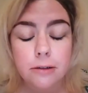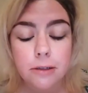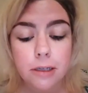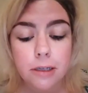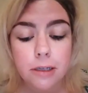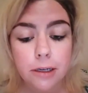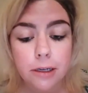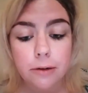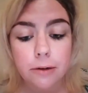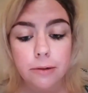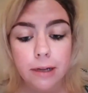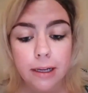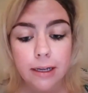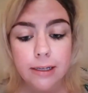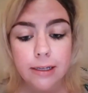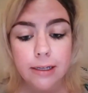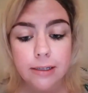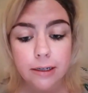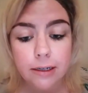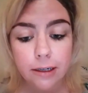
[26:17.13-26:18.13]
You know, it
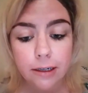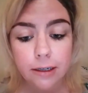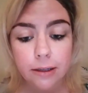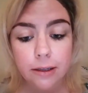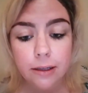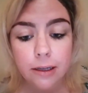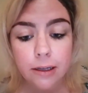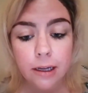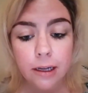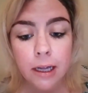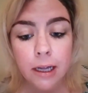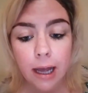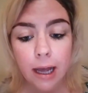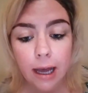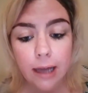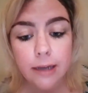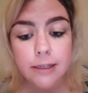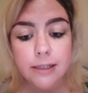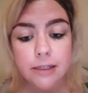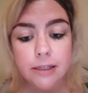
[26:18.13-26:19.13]
is earth
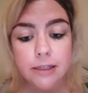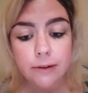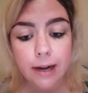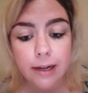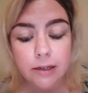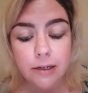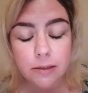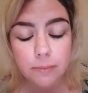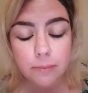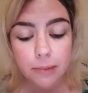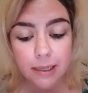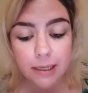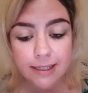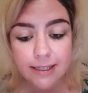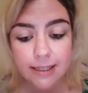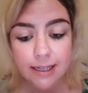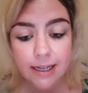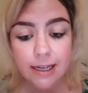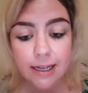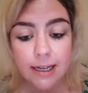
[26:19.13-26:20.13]
and is surrounded by
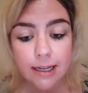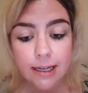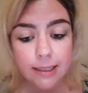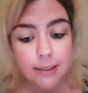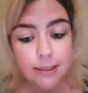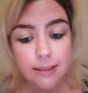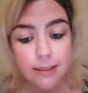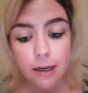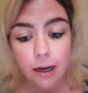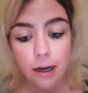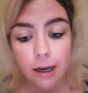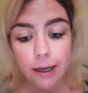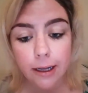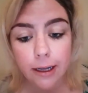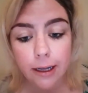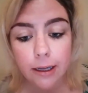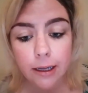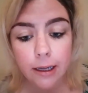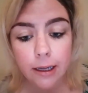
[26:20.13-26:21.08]
sea and sky.